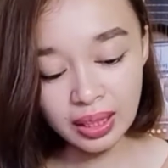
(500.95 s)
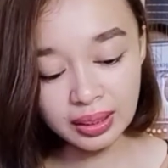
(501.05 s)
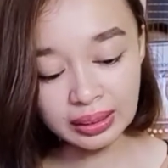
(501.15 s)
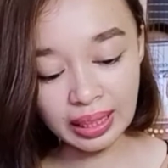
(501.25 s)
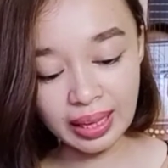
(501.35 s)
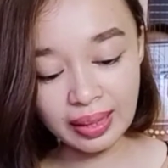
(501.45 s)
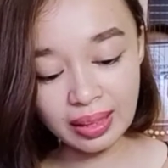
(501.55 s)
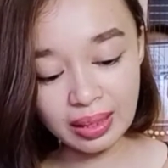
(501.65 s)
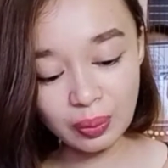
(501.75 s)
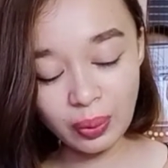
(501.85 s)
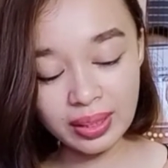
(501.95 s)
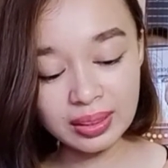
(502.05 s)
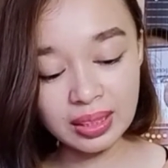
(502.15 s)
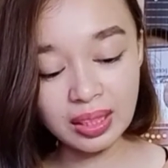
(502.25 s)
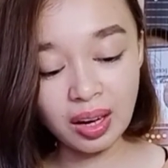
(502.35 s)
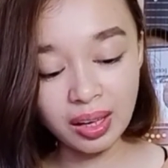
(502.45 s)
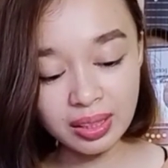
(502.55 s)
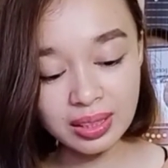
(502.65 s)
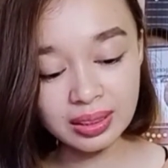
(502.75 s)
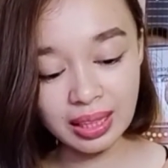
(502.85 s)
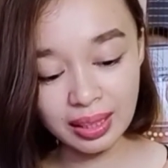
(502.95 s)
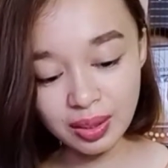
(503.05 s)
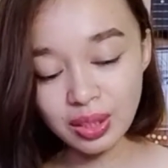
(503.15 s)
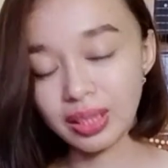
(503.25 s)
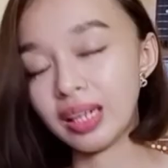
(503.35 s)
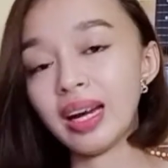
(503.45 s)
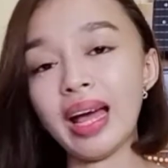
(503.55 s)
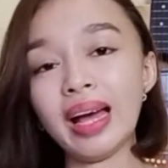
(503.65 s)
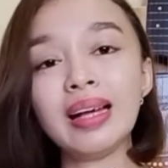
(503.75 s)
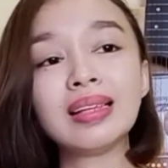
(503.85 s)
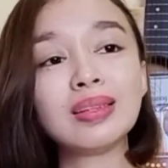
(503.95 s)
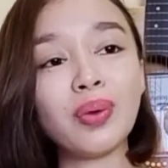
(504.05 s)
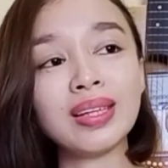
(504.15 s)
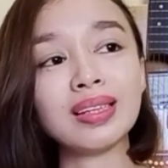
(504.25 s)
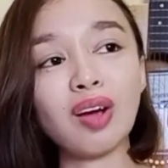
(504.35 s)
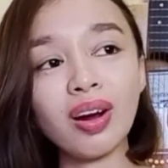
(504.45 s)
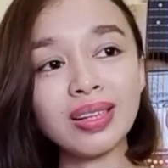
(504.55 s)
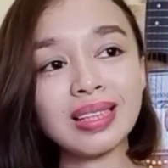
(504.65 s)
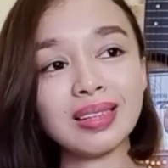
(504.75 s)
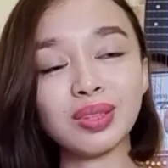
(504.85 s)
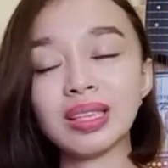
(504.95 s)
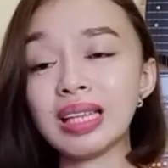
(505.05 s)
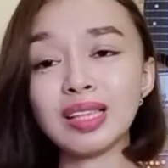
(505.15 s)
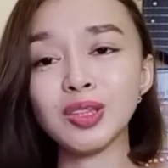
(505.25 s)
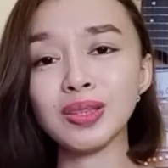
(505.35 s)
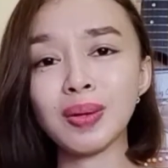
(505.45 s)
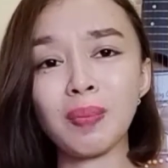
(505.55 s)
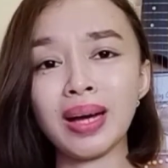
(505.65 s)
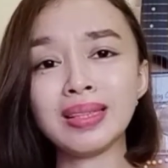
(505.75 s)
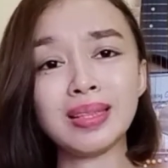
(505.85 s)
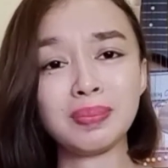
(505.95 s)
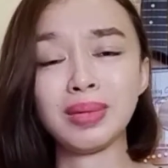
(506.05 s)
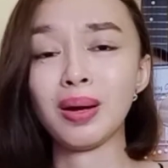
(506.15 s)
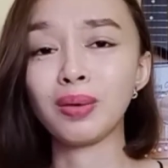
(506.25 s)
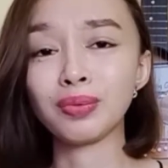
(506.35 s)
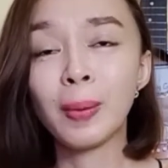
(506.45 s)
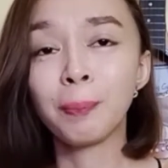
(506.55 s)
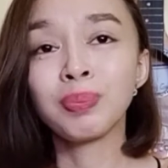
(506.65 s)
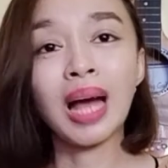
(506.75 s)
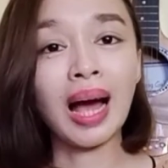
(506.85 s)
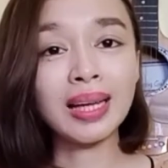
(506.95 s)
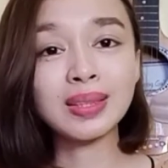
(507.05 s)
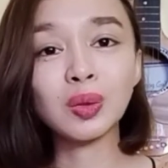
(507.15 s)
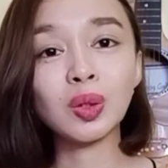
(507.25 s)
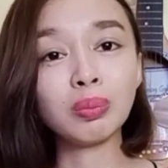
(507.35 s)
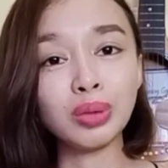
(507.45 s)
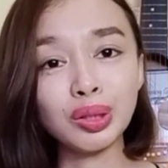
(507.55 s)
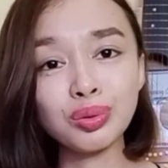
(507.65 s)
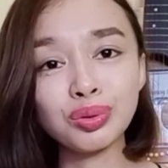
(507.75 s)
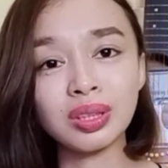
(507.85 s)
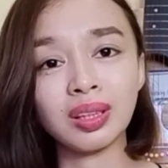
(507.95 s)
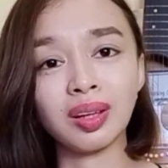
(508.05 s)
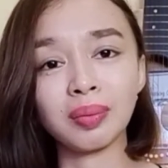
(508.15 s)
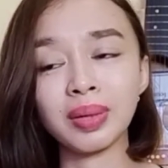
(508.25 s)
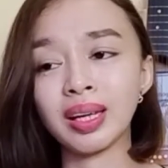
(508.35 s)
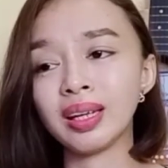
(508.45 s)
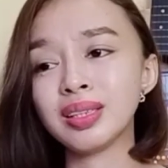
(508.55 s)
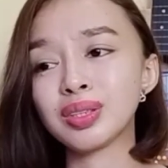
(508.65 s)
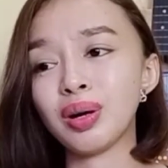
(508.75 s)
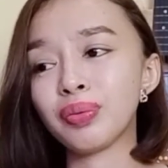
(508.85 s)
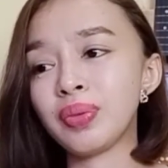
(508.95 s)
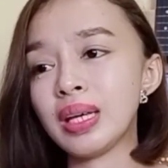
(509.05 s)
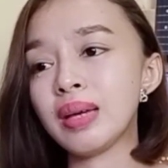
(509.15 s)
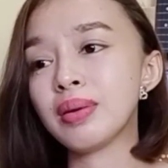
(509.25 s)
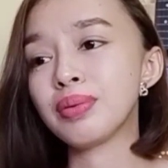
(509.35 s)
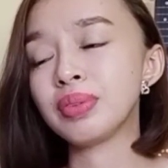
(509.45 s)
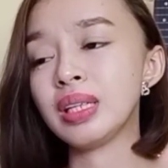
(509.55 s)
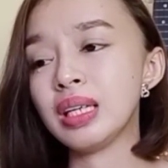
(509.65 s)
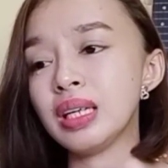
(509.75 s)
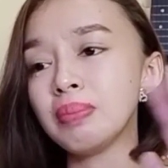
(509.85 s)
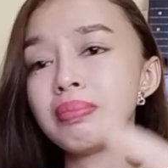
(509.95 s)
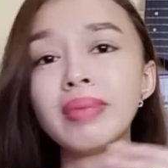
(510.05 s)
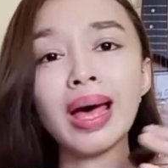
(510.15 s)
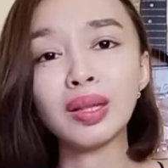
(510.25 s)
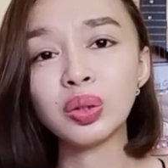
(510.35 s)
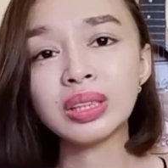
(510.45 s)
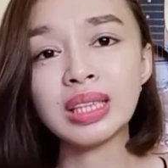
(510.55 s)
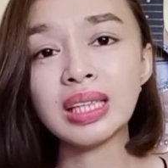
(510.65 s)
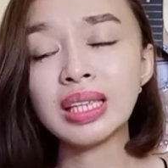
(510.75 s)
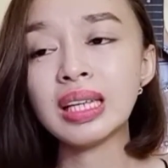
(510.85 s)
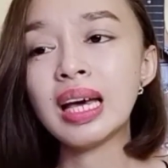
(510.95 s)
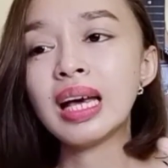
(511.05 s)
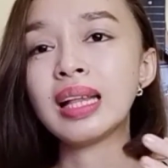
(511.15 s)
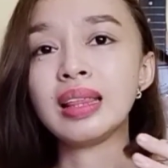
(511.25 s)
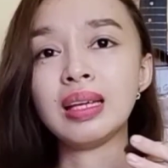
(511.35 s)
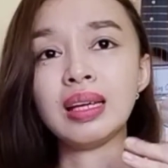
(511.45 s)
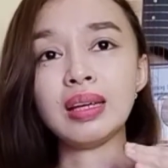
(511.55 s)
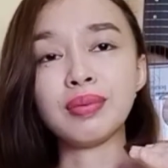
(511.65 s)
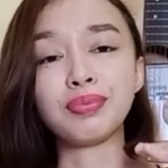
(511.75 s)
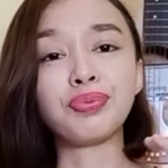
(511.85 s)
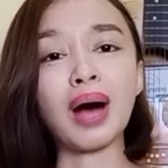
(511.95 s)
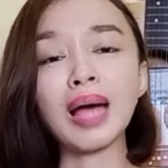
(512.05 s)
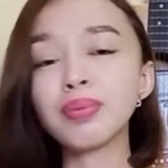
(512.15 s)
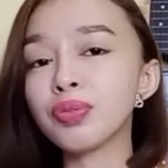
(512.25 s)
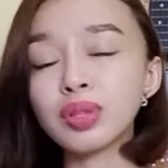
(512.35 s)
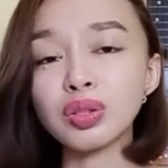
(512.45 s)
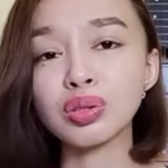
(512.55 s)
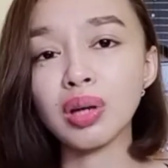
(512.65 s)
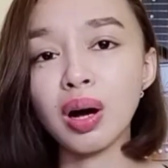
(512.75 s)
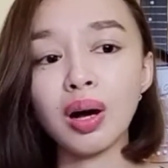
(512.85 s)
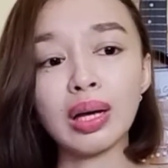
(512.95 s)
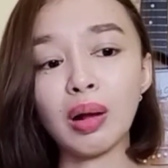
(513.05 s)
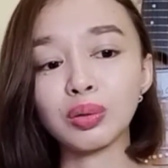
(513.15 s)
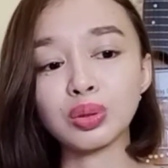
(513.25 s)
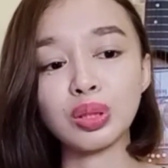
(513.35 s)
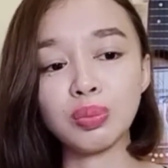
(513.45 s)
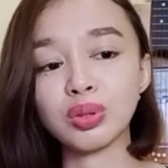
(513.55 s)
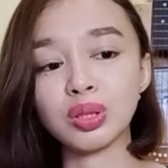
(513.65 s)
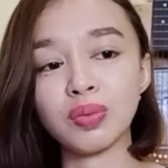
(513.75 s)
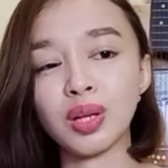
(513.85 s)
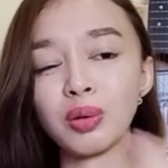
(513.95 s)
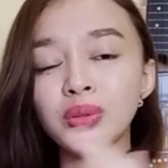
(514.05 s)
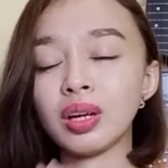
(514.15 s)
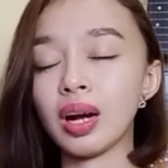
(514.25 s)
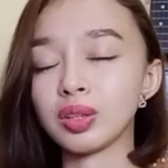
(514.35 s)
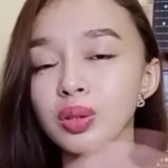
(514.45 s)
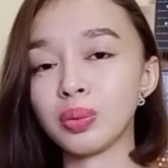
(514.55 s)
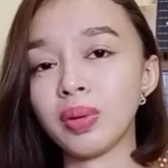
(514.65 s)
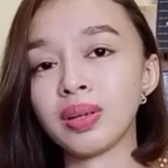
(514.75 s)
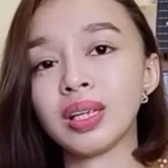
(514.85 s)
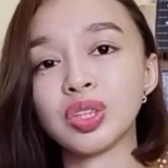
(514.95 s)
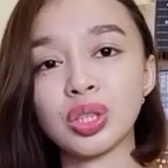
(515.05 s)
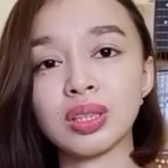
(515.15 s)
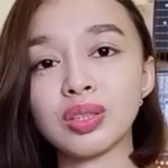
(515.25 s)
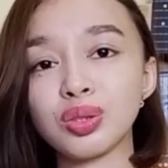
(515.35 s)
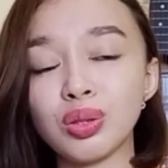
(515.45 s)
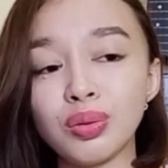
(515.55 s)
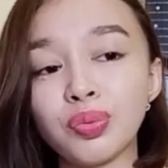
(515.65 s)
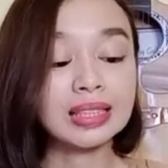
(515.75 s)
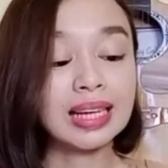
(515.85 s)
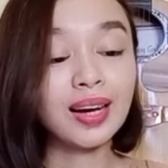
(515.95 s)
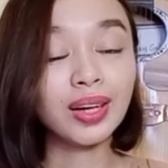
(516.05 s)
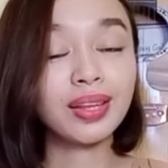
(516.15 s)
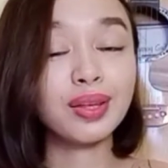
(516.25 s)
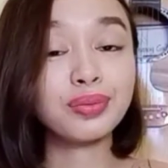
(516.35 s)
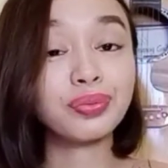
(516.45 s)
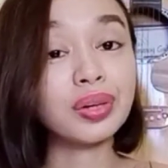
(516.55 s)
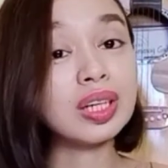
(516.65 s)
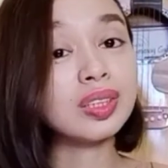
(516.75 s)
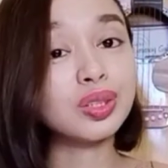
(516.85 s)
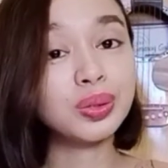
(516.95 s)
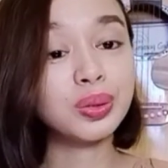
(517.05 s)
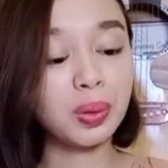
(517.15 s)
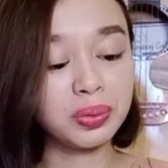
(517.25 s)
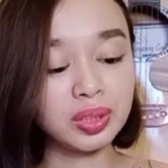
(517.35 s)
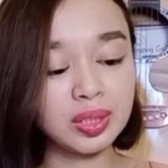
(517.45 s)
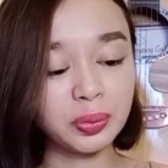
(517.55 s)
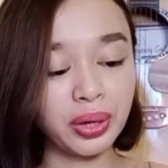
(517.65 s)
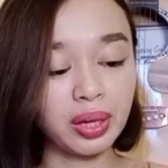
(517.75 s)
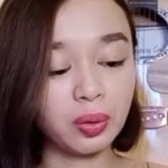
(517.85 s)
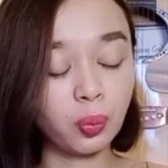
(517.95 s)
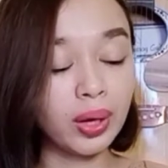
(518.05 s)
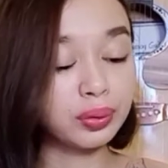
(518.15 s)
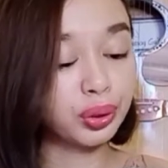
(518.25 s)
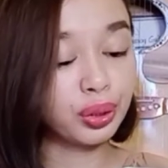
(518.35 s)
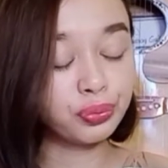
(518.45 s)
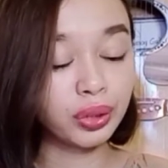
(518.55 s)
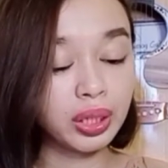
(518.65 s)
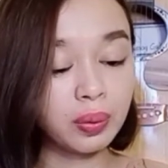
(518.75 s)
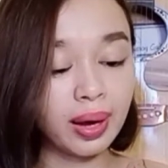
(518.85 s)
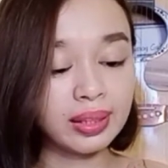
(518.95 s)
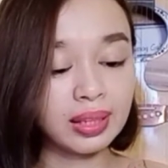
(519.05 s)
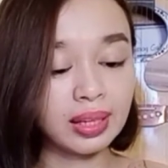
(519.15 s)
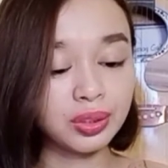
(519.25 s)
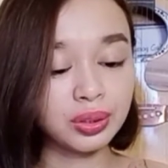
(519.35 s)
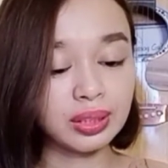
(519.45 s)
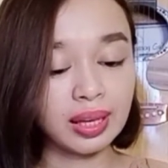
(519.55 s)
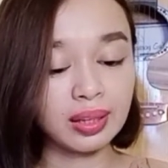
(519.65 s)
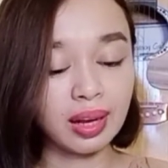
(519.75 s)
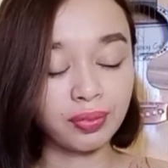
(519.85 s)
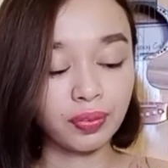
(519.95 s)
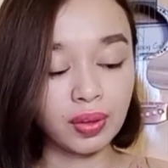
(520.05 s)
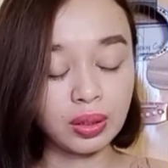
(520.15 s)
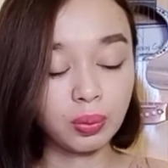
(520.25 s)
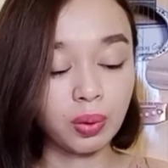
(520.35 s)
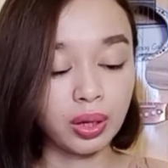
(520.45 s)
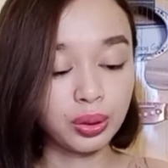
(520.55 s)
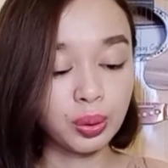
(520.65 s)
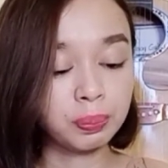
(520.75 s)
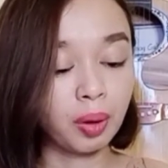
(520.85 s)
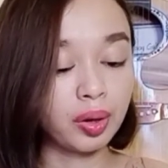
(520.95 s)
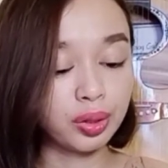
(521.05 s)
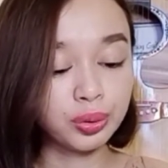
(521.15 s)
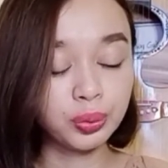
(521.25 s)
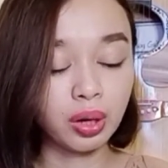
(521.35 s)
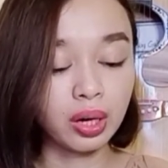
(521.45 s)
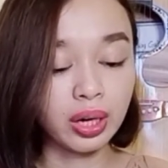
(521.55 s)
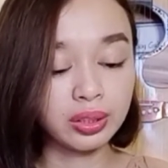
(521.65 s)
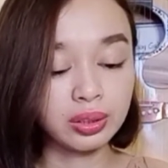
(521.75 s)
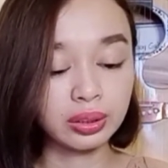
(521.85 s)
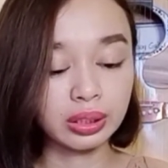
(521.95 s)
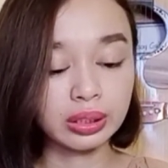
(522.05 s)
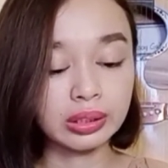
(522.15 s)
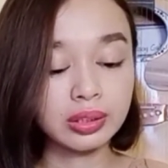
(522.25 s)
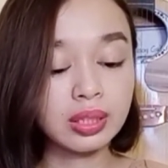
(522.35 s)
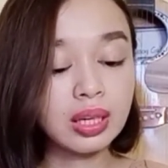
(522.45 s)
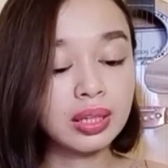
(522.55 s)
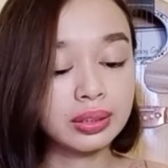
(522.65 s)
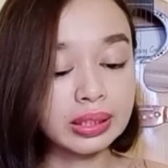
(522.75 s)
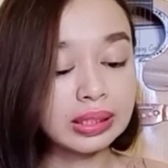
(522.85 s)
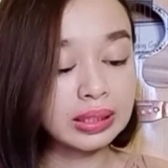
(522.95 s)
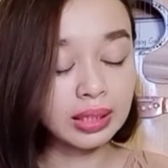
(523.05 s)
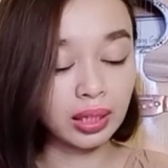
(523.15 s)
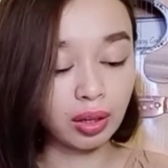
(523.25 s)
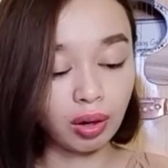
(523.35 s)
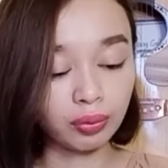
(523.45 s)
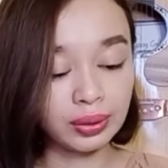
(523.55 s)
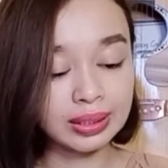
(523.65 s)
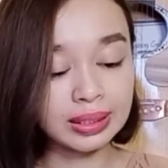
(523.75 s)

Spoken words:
Okay, and then when the chorus entered, it actually reminded me of High School Musical because of the melody, the vibe of the song, and also the music video. They're actually wearing a cheer dance uniform. Okay, then verse 2 goes this way. Well, good for you, I guess you're getting everything you want. You bought a new car and your career's really taken off. It's